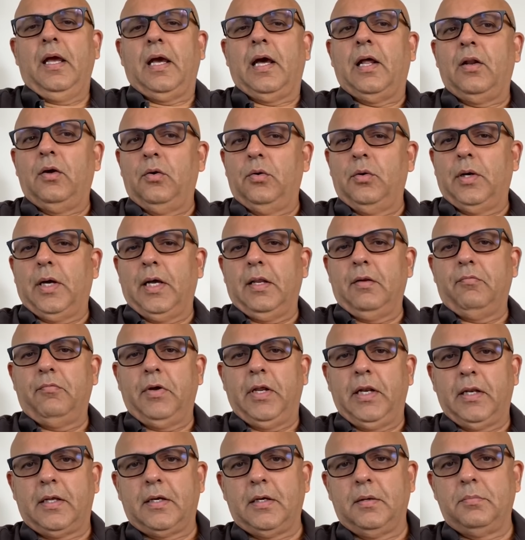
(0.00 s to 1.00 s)
Hello and
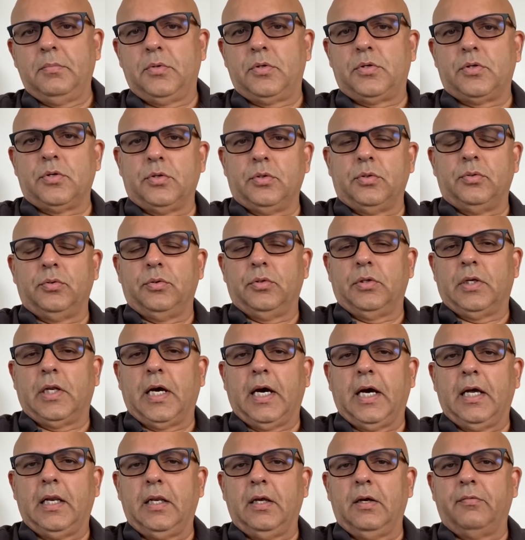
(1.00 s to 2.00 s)
welcome to
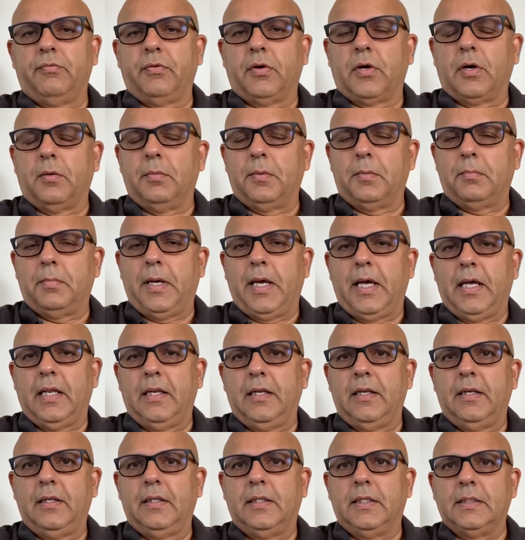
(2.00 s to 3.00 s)
Diary of a Common
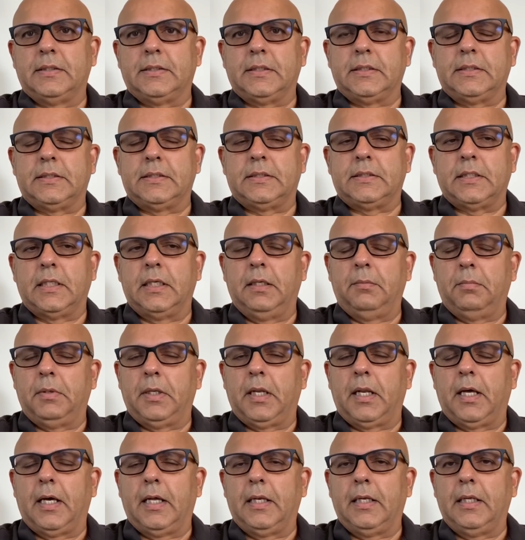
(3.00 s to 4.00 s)
Man. This is Salim
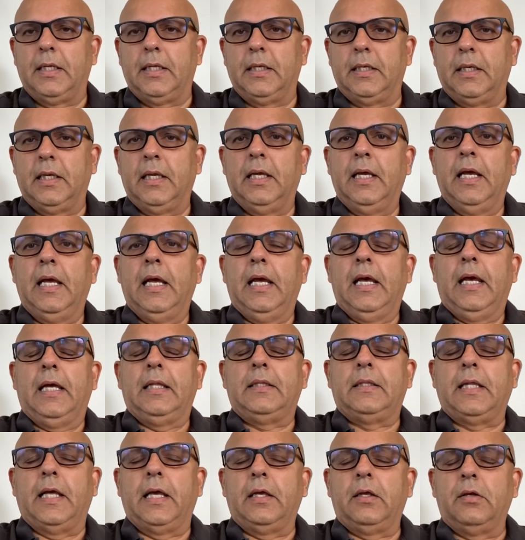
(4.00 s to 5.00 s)
Lalani.
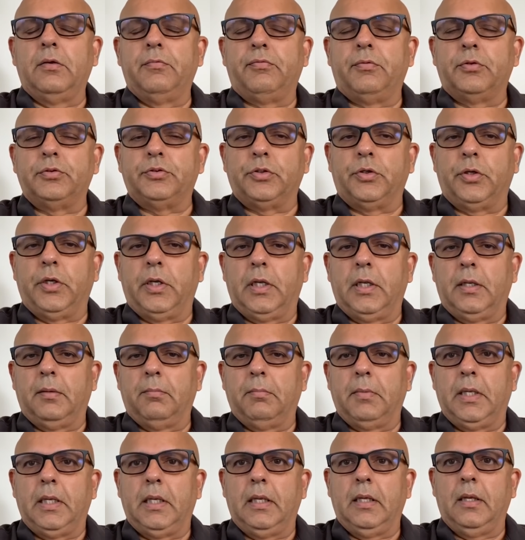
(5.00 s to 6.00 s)
Thank you for joining
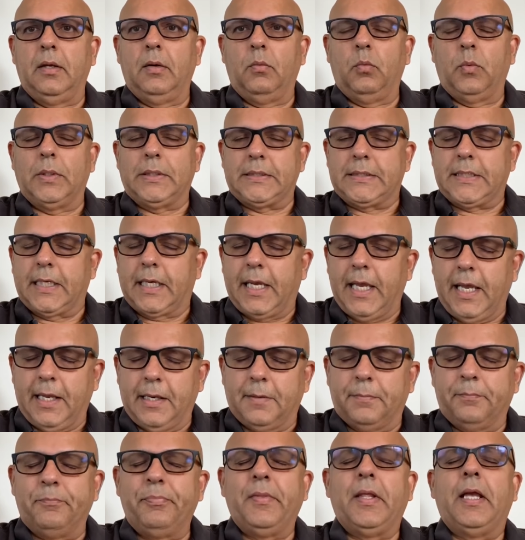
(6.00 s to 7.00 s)
me once
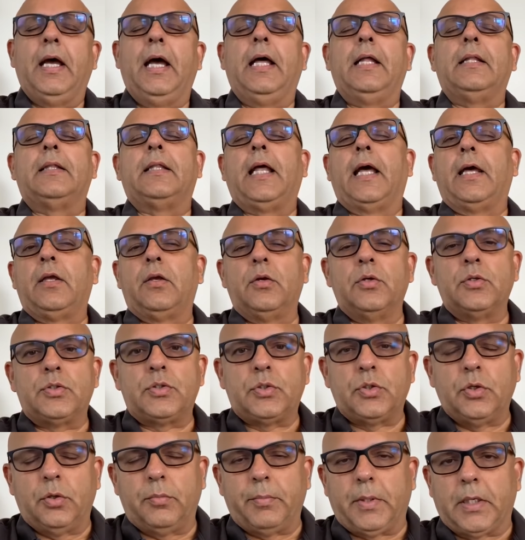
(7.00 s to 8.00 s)
again. And thank you
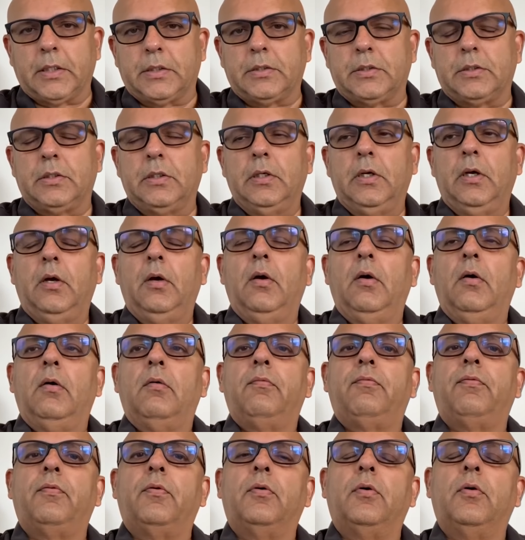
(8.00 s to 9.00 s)
so much
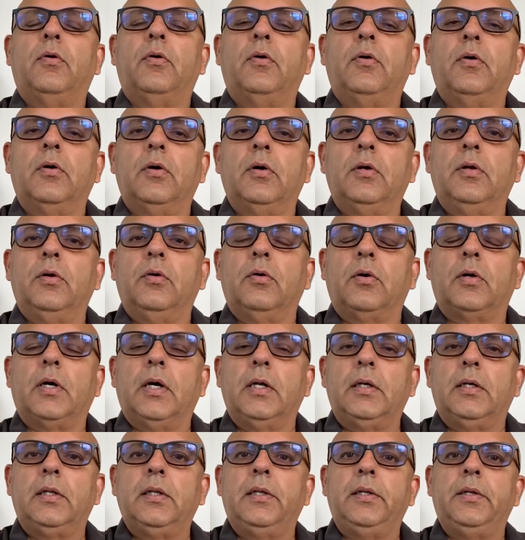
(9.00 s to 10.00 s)
for your
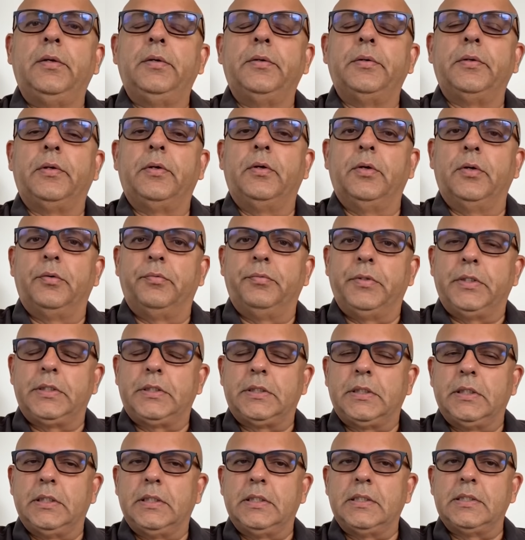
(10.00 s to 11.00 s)
continued good
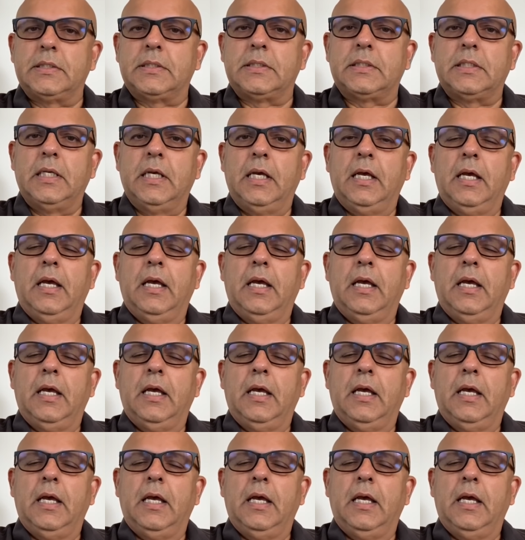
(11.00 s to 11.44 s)
wishes